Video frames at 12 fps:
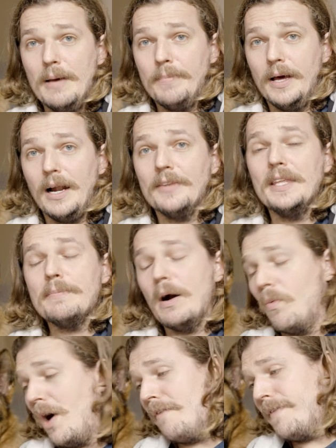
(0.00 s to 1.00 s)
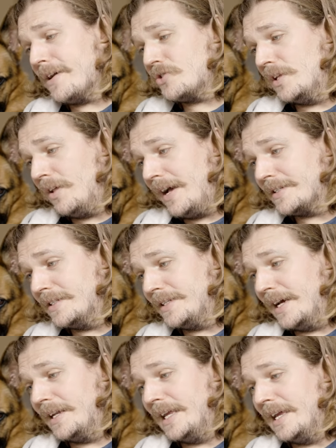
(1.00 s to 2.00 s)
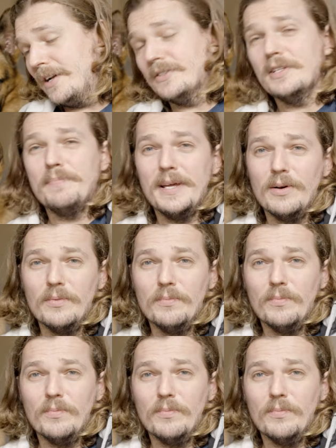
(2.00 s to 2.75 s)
but I think my wife actually likes it down here because it's better